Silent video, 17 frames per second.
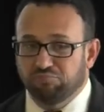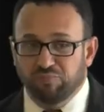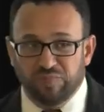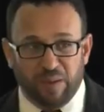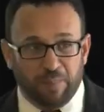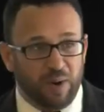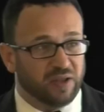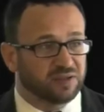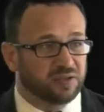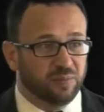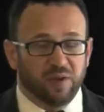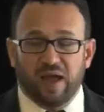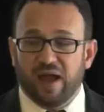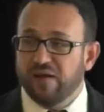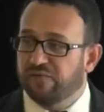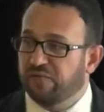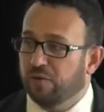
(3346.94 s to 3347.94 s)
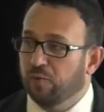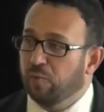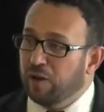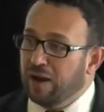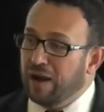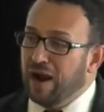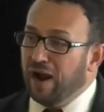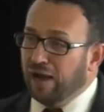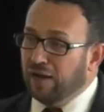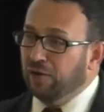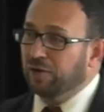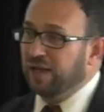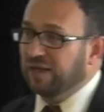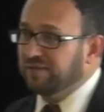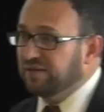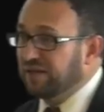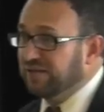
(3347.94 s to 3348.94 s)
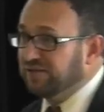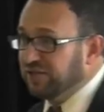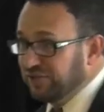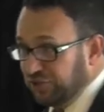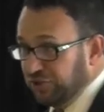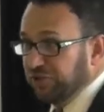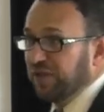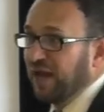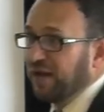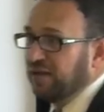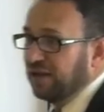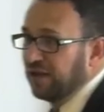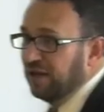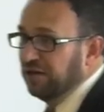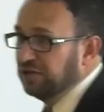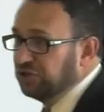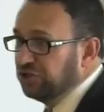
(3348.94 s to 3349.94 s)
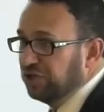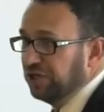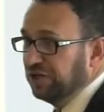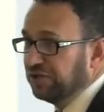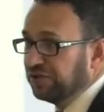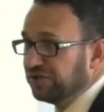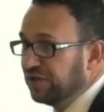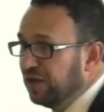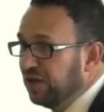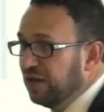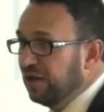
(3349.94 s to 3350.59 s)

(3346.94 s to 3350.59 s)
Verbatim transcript: the bottom line, from where I look at it as a geotechnical engineers,